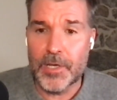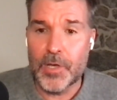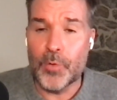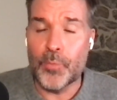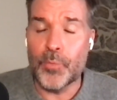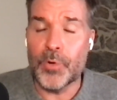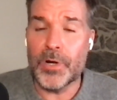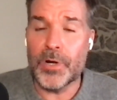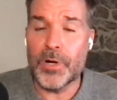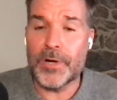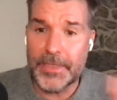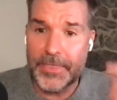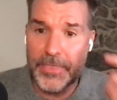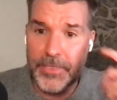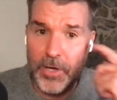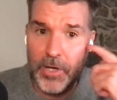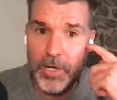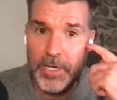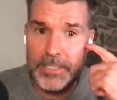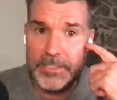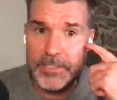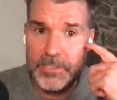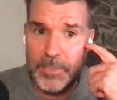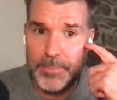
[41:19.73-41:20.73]
Where if I
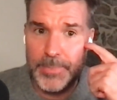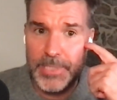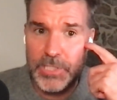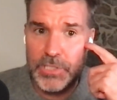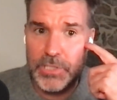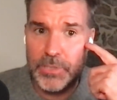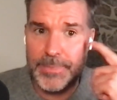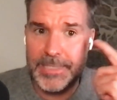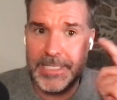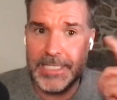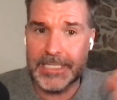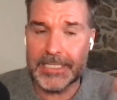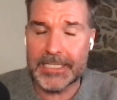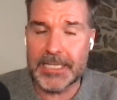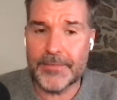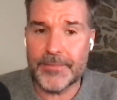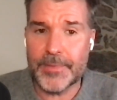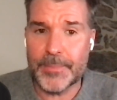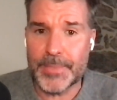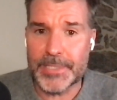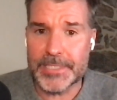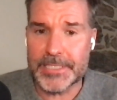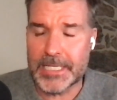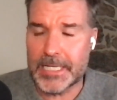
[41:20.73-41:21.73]
thought somebody showed me the
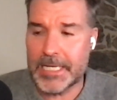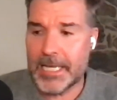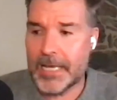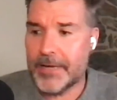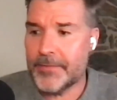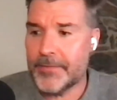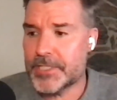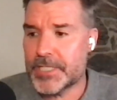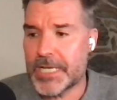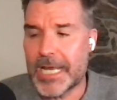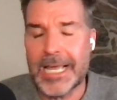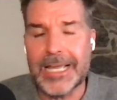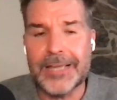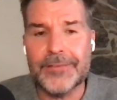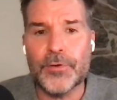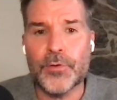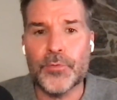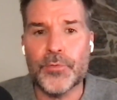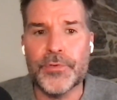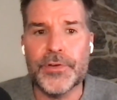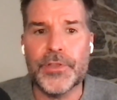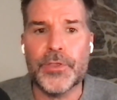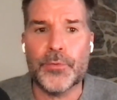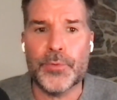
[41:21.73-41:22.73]
7% average, I have
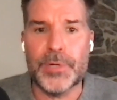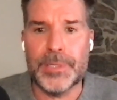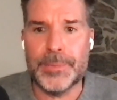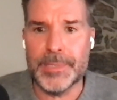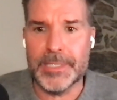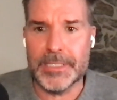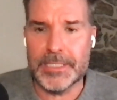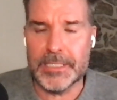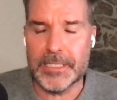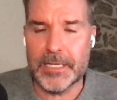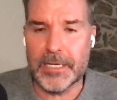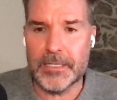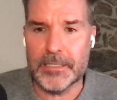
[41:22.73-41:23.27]
over $3 million.